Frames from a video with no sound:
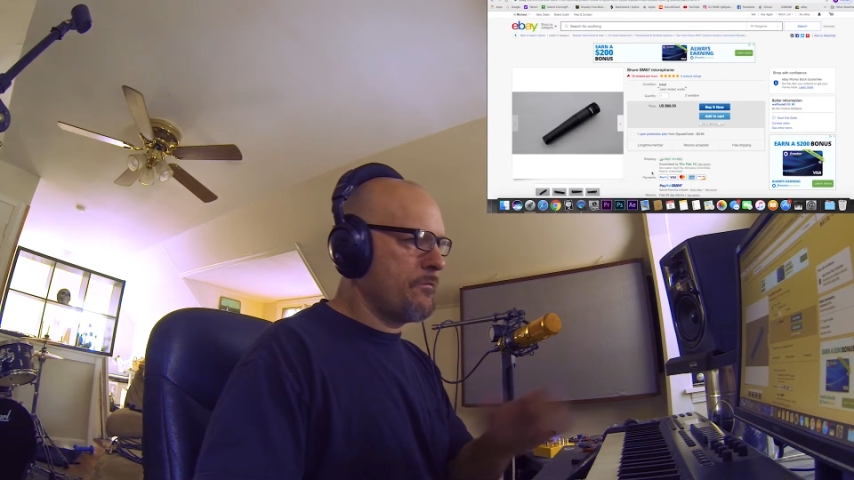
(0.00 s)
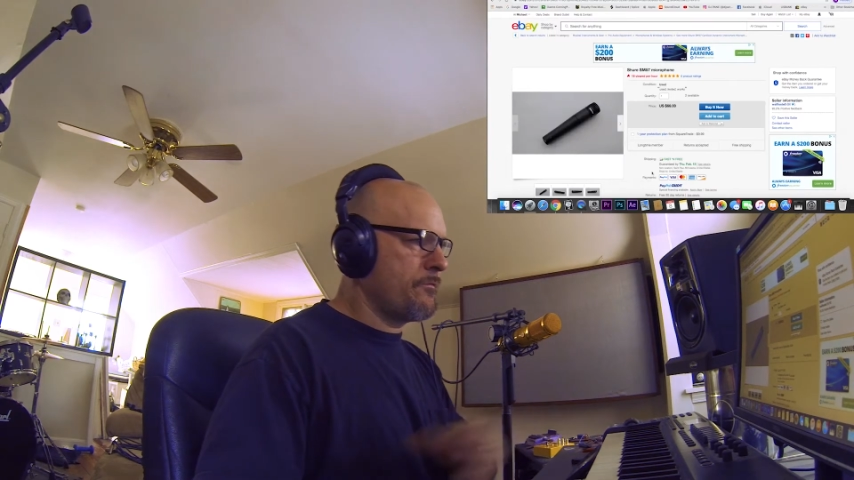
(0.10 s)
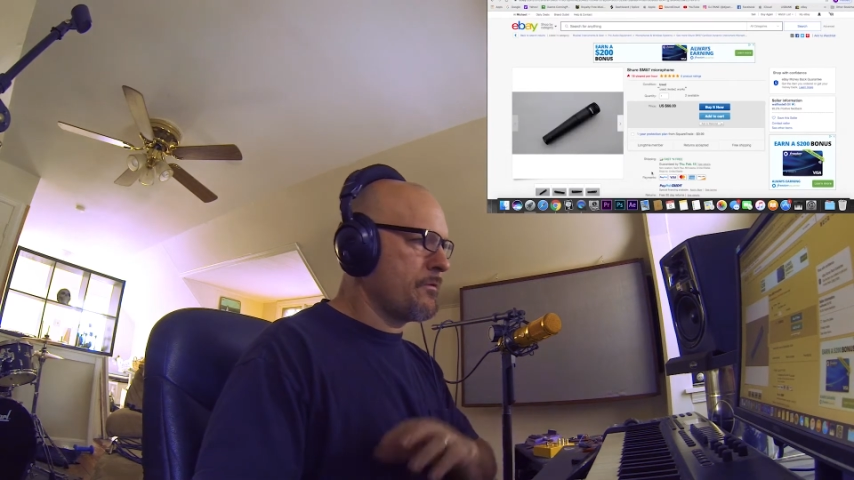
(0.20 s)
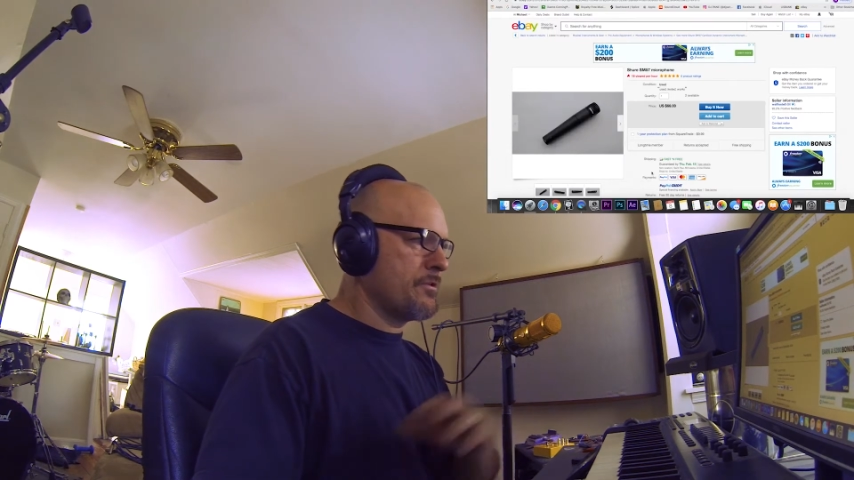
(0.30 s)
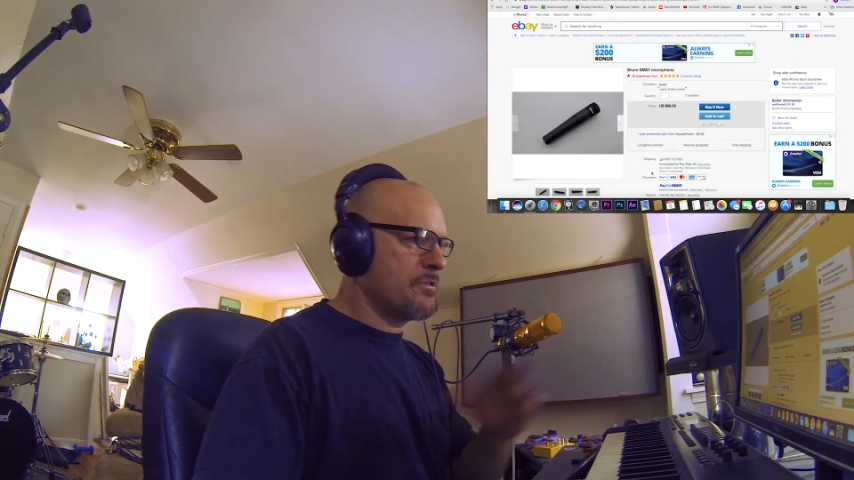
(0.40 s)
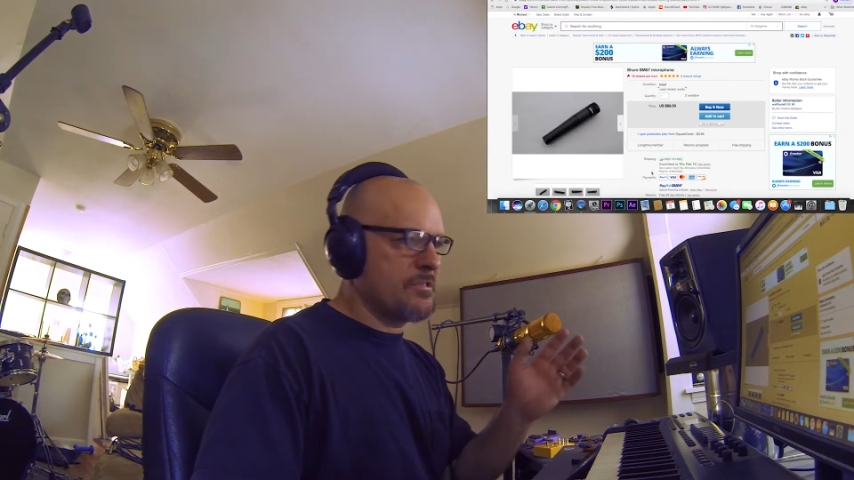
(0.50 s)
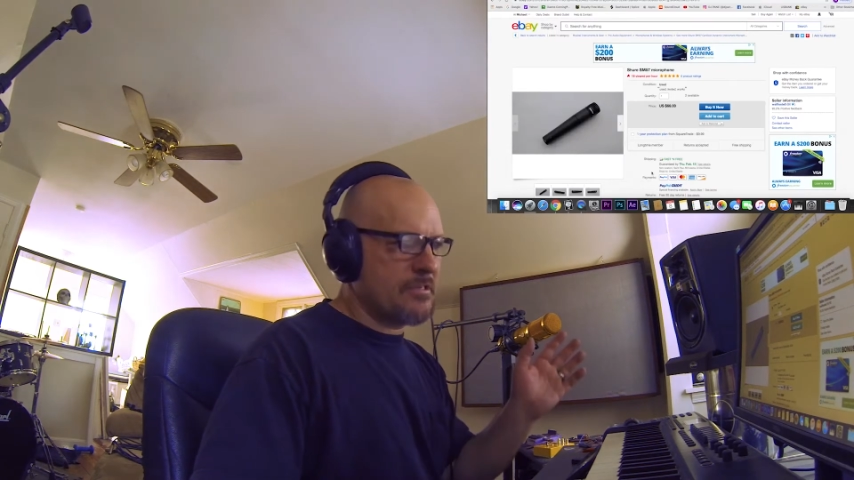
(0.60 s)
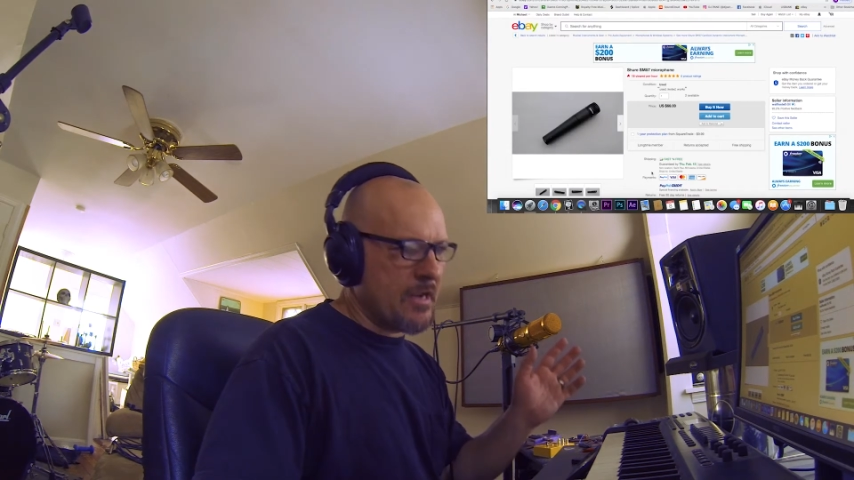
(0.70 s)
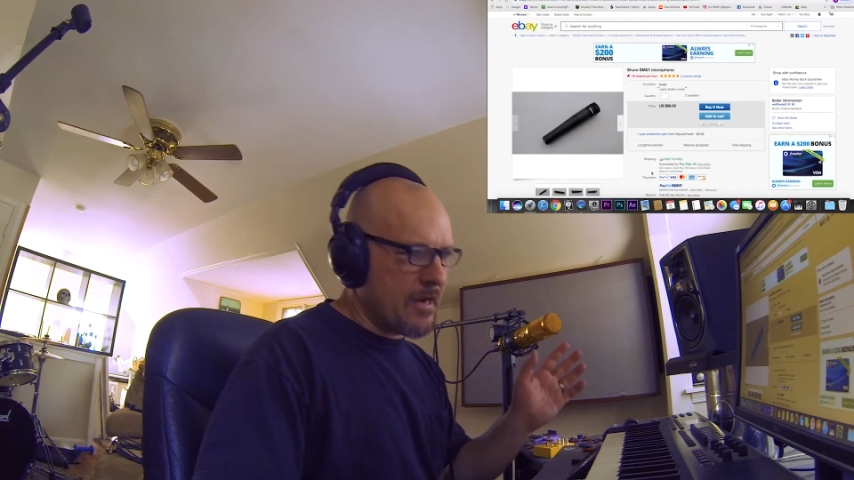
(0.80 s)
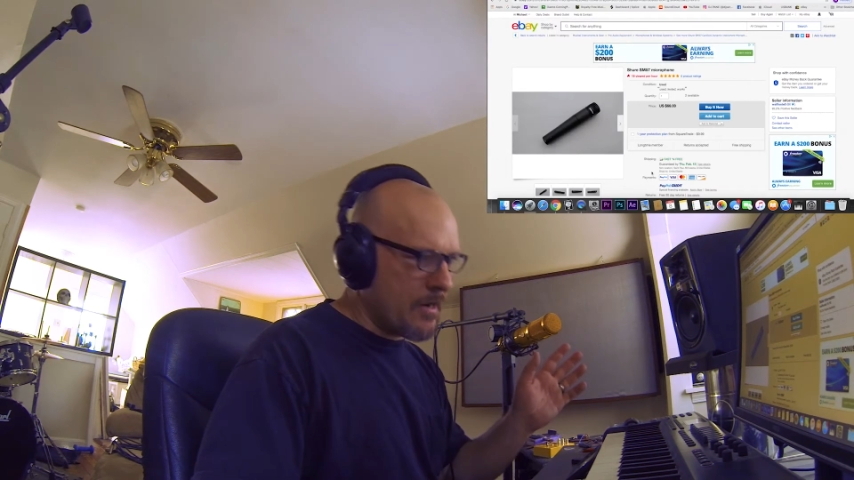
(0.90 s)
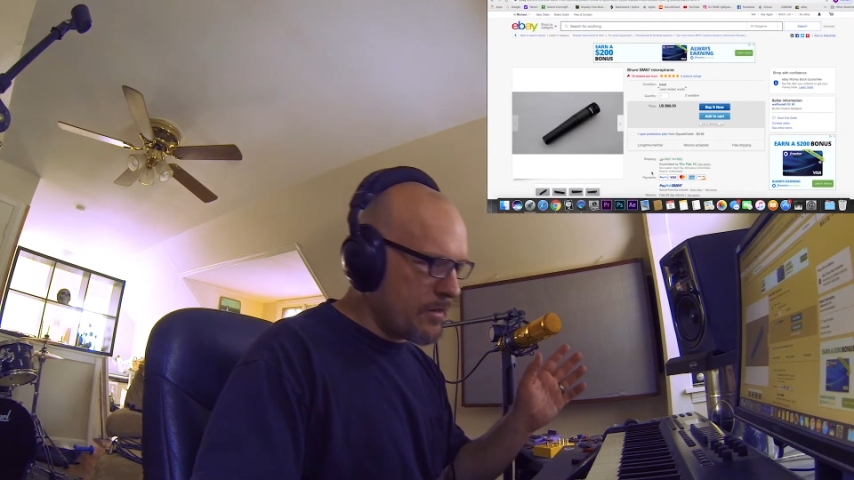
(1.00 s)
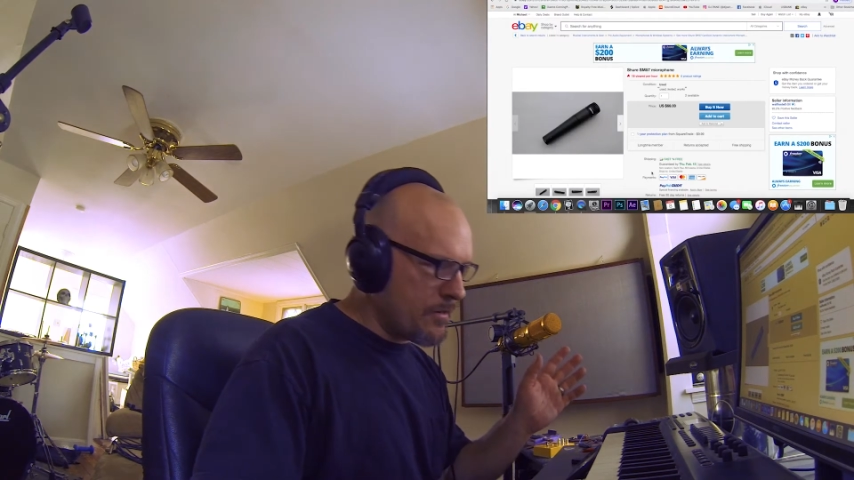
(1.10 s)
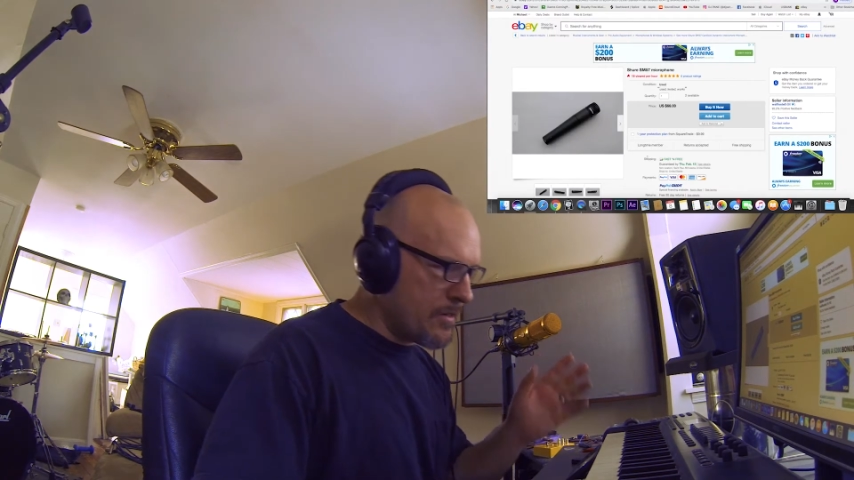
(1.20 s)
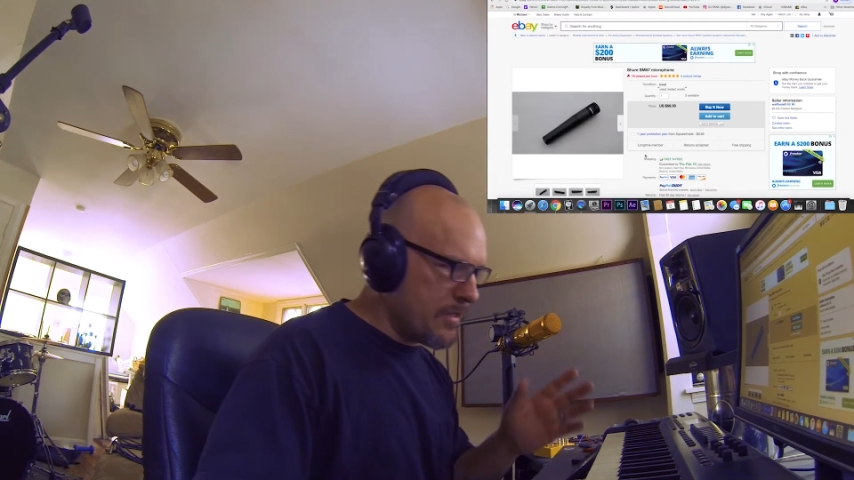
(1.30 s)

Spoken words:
For snare,